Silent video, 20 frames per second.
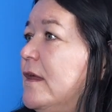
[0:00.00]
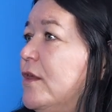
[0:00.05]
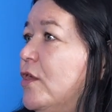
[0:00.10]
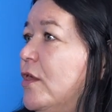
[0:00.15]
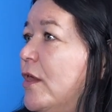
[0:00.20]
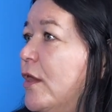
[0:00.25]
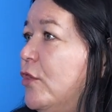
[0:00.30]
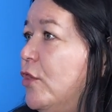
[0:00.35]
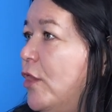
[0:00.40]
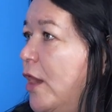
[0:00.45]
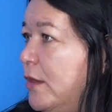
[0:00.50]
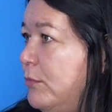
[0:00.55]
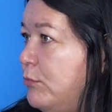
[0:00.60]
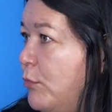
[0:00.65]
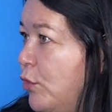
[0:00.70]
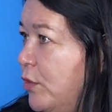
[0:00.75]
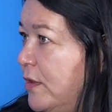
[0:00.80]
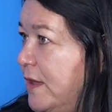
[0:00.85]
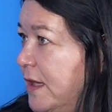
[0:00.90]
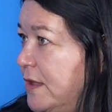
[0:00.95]
not
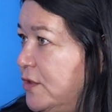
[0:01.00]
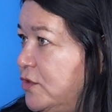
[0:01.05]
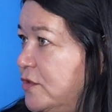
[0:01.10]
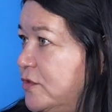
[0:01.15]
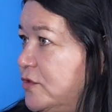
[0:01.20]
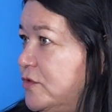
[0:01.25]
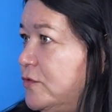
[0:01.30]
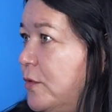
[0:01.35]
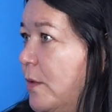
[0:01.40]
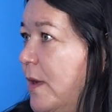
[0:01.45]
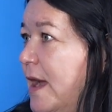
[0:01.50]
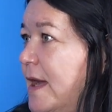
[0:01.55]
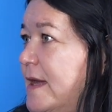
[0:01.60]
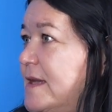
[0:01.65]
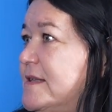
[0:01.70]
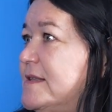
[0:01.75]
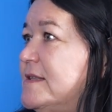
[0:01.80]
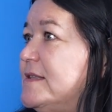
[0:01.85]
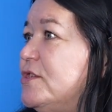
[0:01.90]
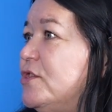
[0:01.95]
more than
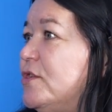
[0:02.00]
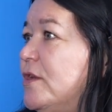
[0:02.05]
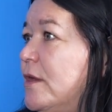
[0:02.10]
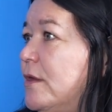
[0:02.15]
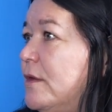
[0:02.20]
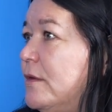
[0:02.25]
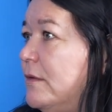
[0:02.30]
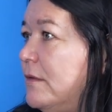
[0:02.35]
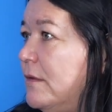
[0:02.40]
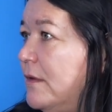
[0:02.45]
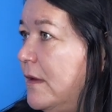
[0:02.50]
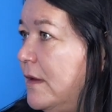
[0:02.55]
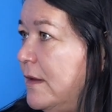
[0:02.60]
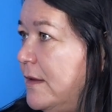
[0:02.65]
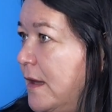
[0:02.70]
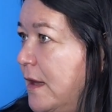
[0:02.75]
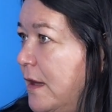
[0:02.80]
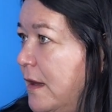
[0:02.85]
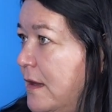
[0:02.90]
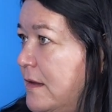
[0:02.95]
twice,
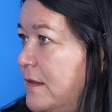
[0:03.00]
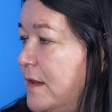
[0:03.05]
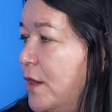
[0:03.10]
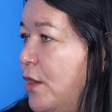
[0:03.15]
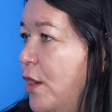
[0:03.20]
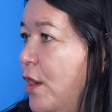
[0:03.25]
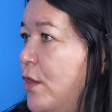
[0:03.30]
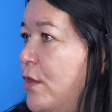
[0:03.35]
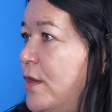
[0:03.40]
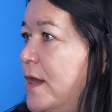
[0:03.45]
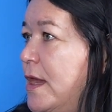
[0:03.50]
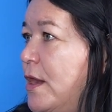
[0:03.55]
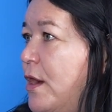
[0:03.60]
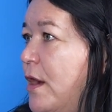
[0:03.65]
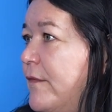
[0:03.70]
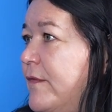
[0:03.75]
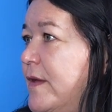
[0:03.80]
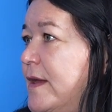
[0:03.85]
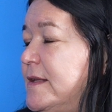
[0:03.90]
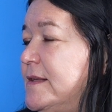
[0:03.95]
the loading
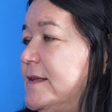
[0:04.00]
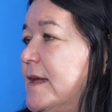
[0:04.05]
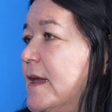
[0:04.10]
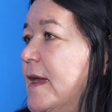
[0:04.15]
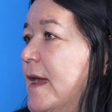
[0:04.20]
of it.